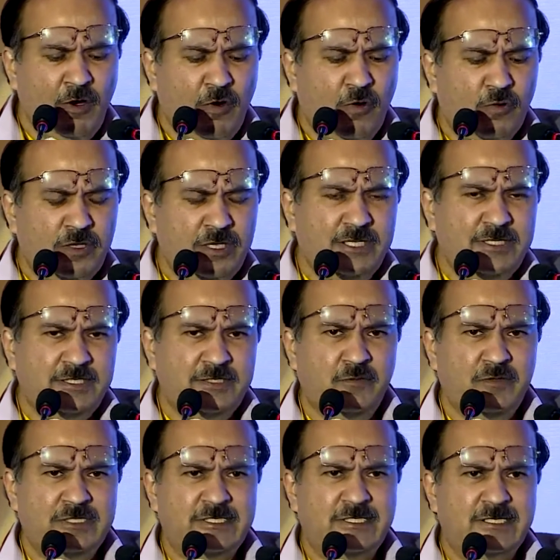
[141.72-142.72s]
Only you
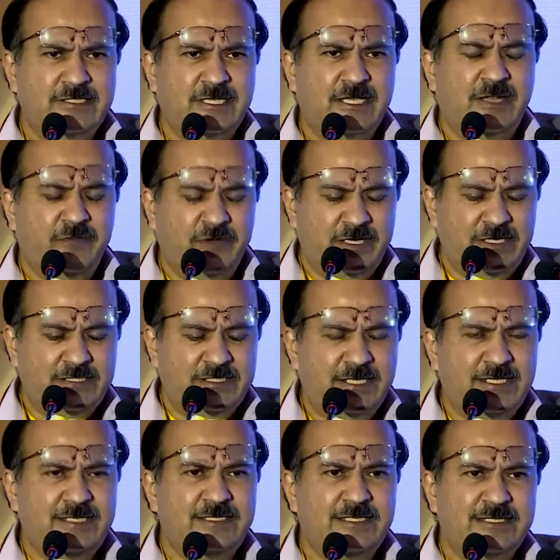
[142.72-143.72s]
will see the significant
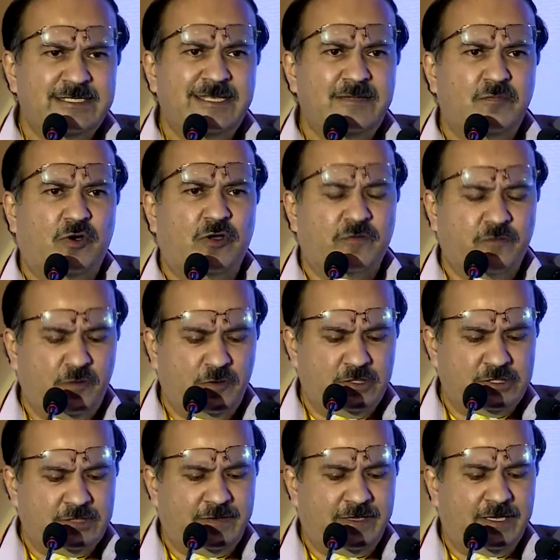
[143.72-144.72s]
change is in
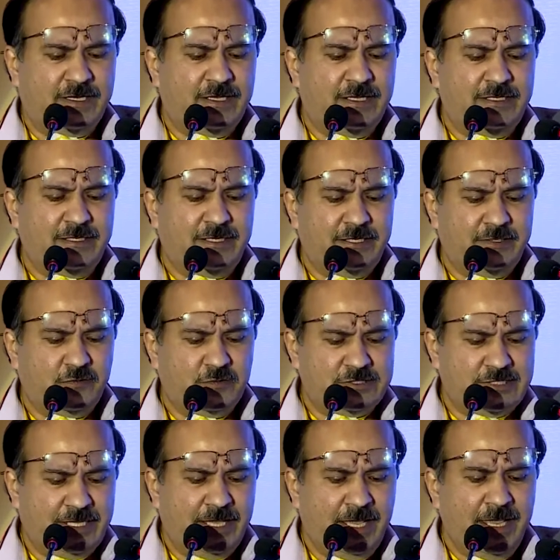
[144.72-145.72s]
morphology. Earlier it was
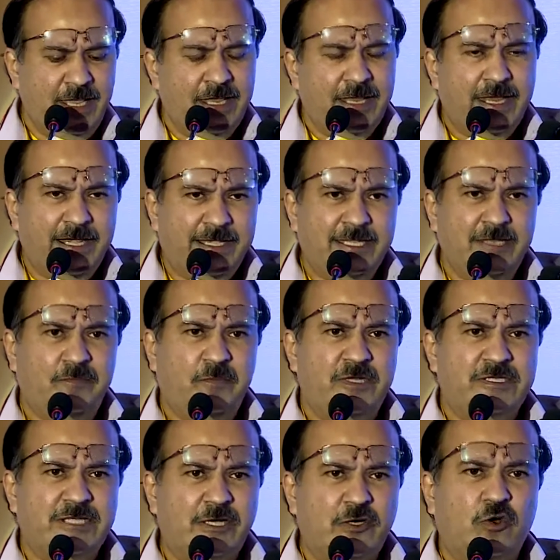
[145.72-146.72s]
like
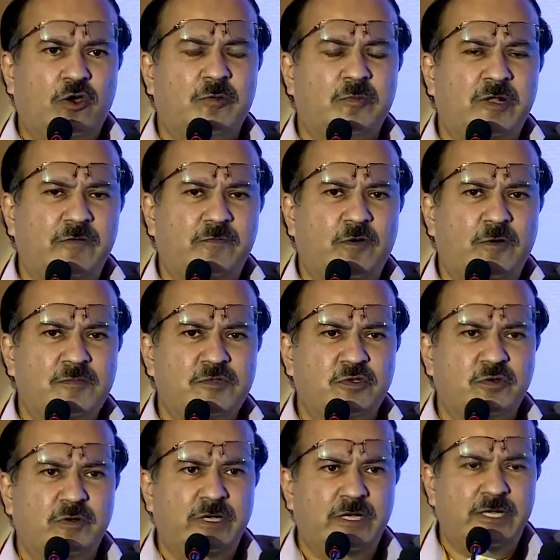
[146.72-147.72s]
80% normal forms
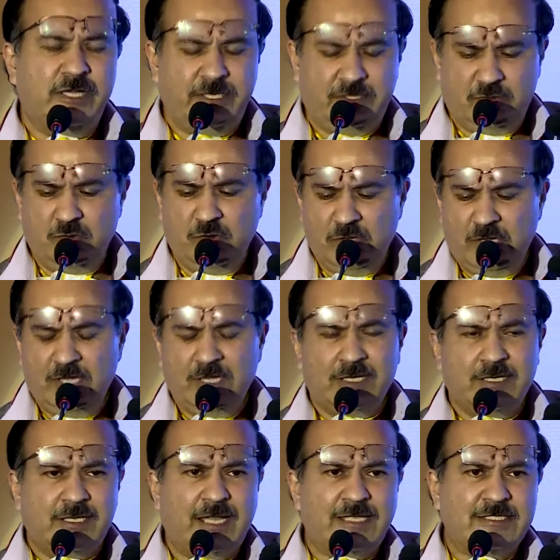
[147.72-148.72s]
you need to
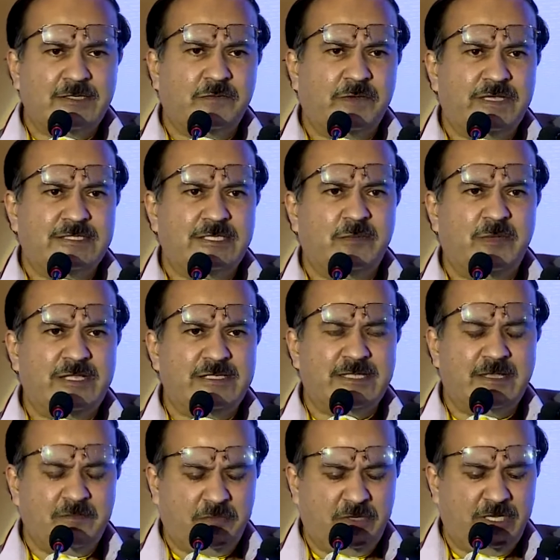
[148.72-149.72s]
classify a semen
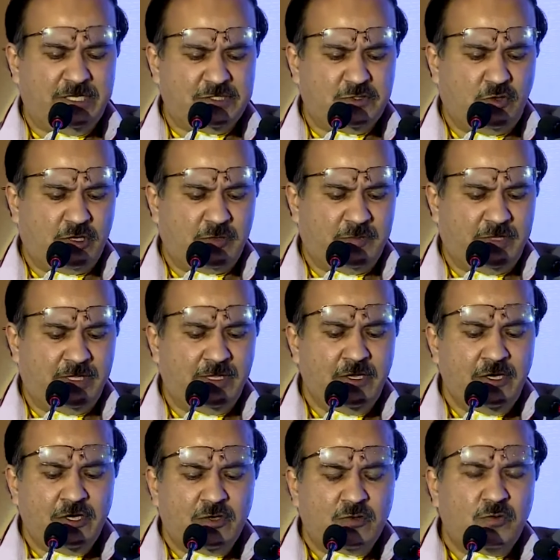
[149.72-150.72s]
sample as normal.
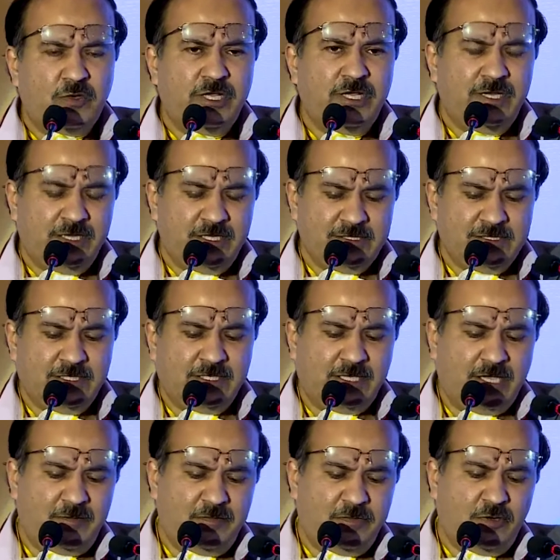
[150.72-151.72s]
Today it has
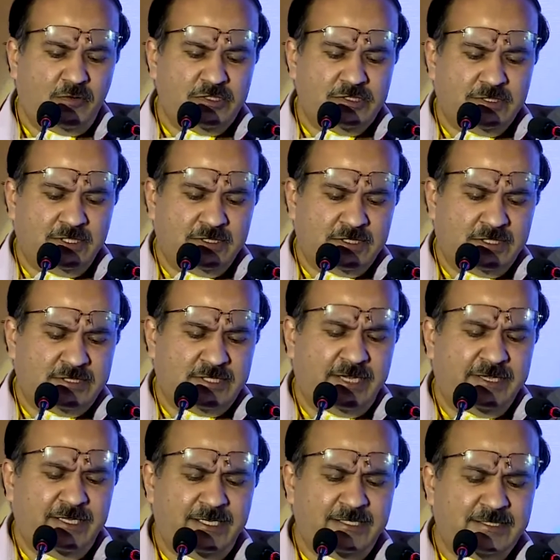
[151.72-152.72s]
come down,
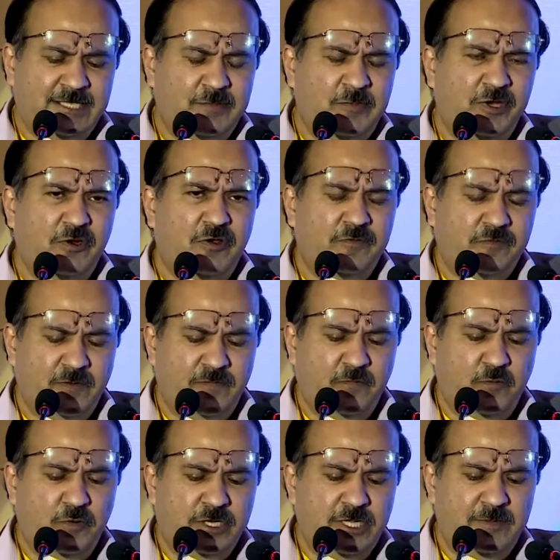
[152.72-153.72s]
steadily is coming down from
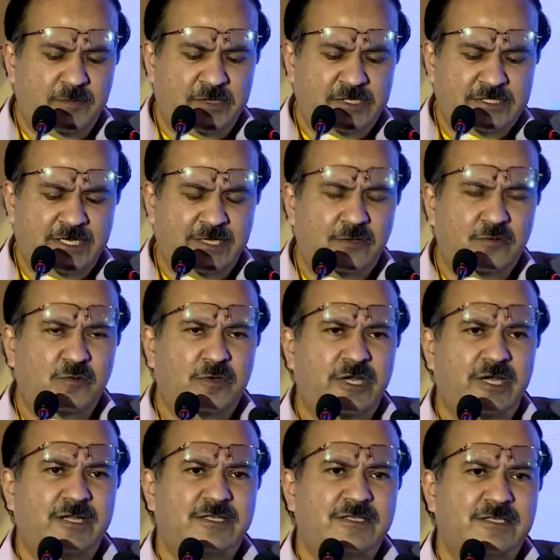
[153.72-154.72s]
14%. Today
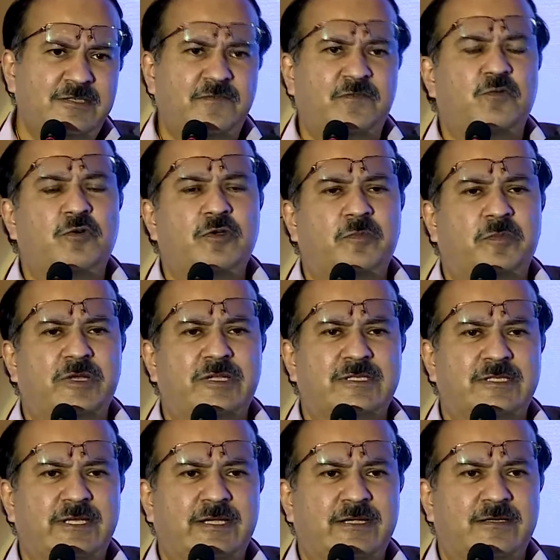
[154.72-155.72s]
it is just
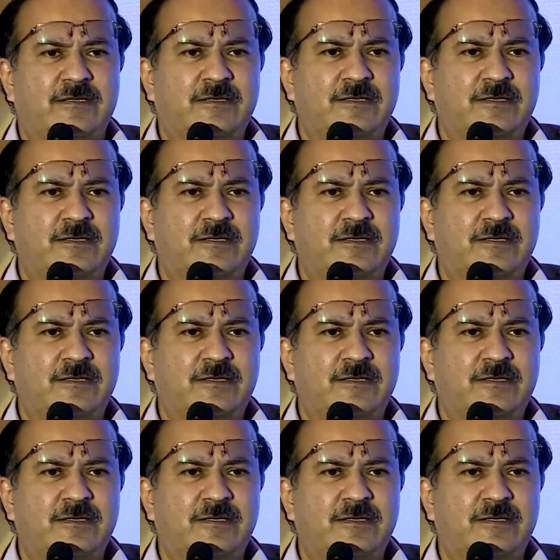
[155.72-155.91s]
4%.